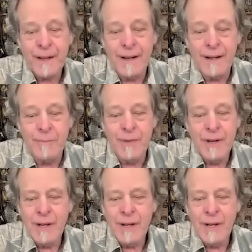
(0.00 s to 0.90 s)

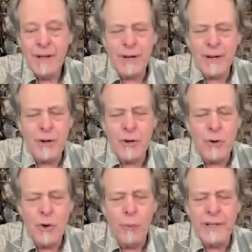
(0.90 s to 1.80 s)
And
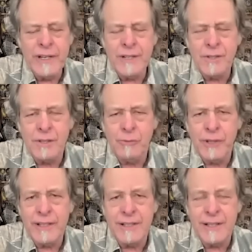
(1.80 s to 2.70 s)
no one needs to
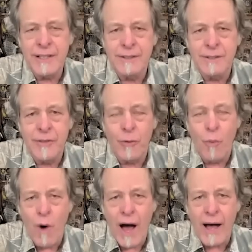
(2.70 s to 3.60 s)
really dig into the
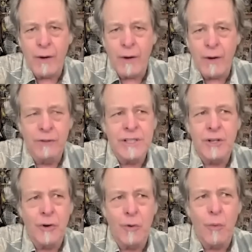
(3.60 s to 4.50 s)
why. We don't need
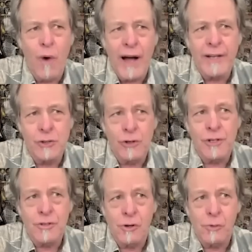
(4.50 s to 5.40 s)
to know why
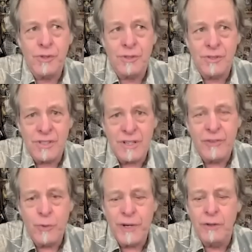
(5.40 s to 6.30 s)
George Soros is
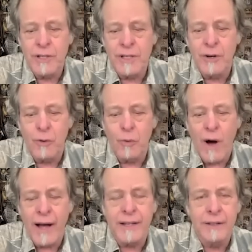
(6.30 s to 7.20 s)
evil. We don't need to know
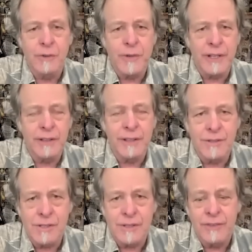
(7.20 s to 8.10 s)
why Hillary Clinton
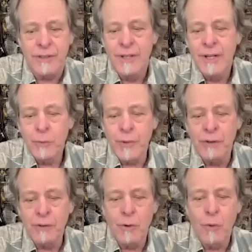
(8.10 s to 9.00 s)
is evil. We
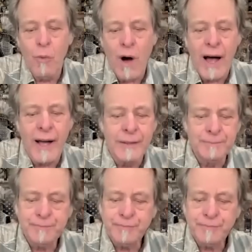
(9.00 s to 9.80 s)
don't know why